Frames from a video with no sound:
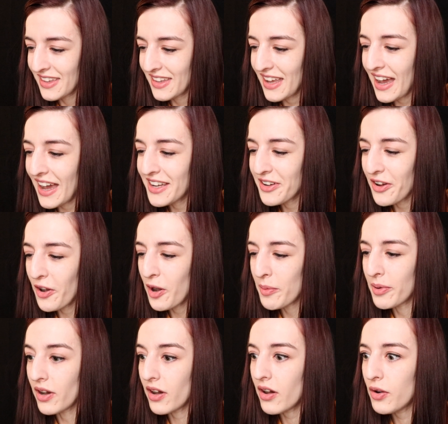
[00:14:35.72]
Ann
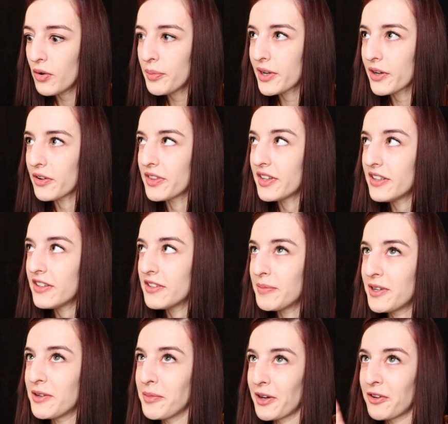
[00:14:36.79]
Arbor. Oh my god, this has
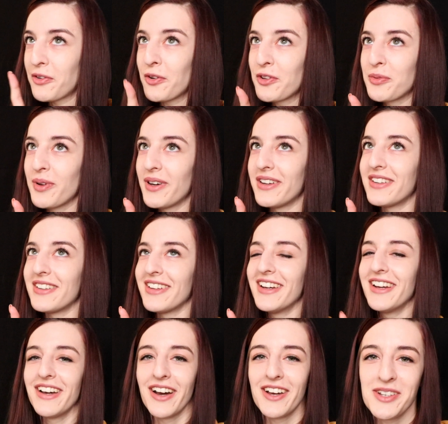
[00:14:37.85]
been in my crossword.
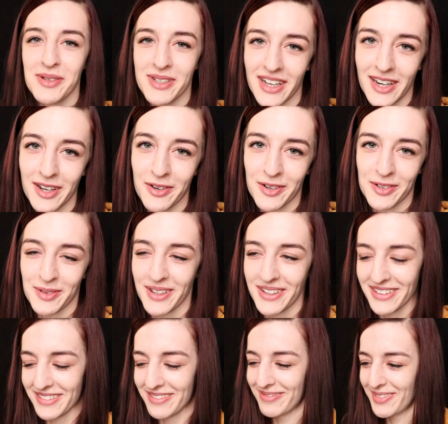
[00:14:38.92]
I do a daily crossword.
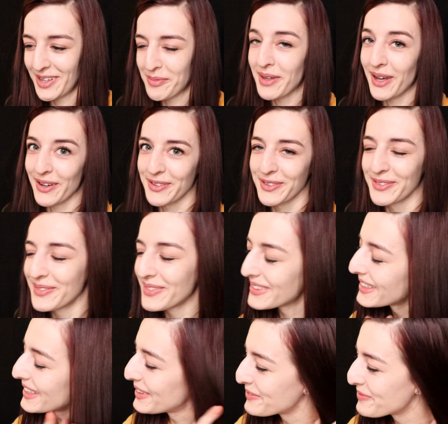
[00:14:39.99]
I'm that cool.
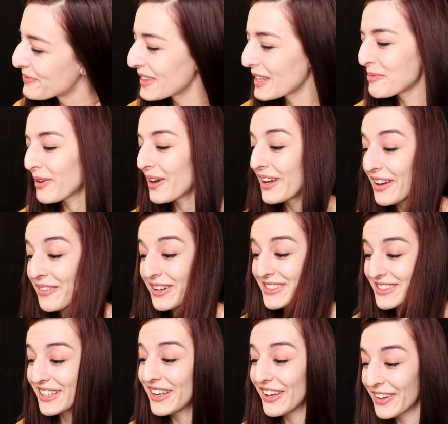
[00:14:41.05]
Okay. But I have
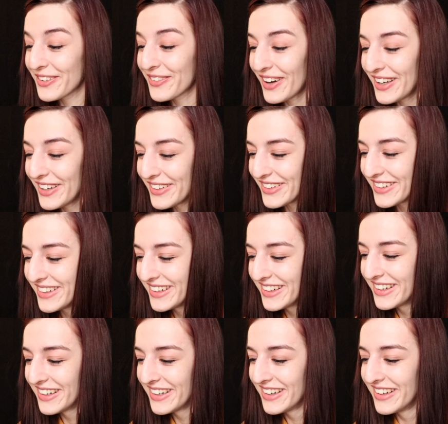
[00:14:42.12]
actually learned quite a lot.
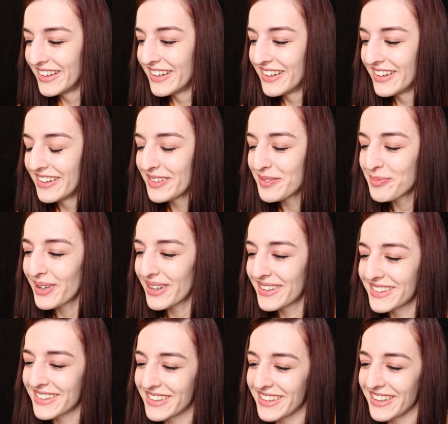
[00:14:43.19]

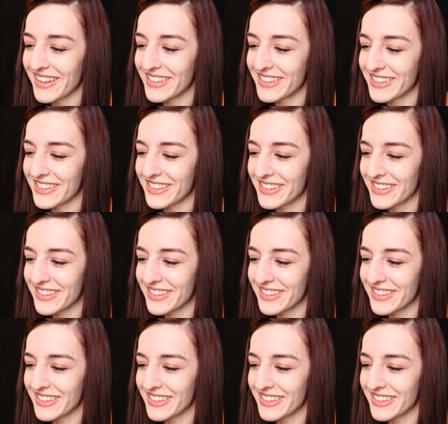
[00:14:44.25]
But I just...